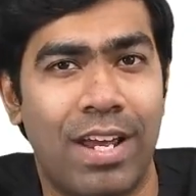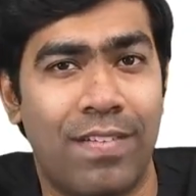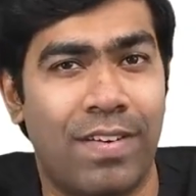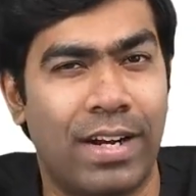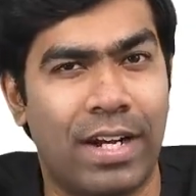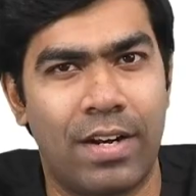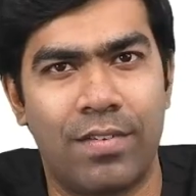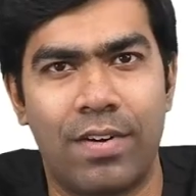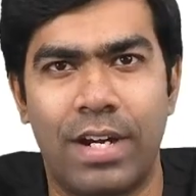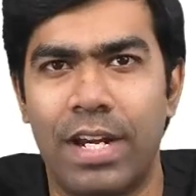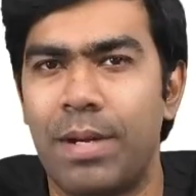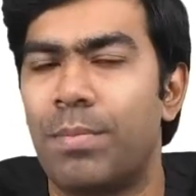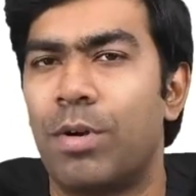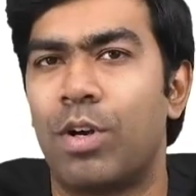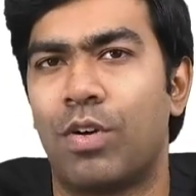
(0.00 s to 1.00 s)
effective
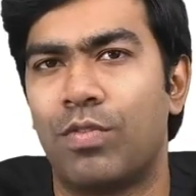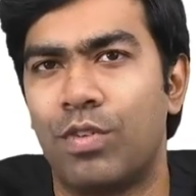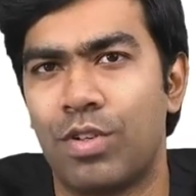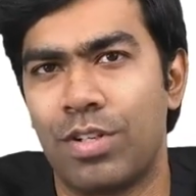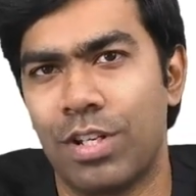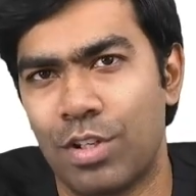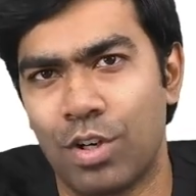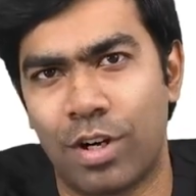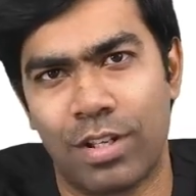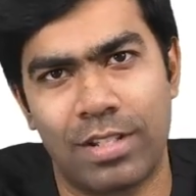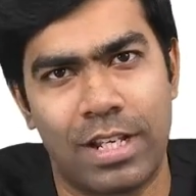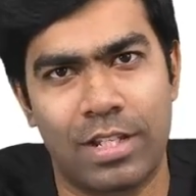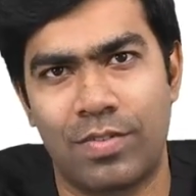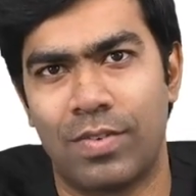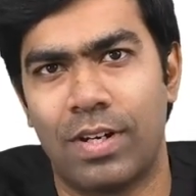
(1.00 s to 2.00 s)
treatment of those disorders
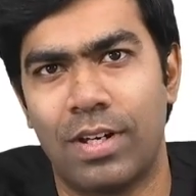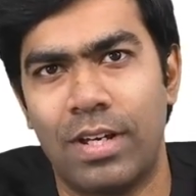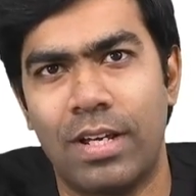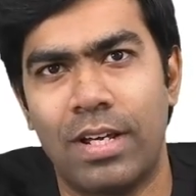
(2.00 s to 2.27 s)
as well.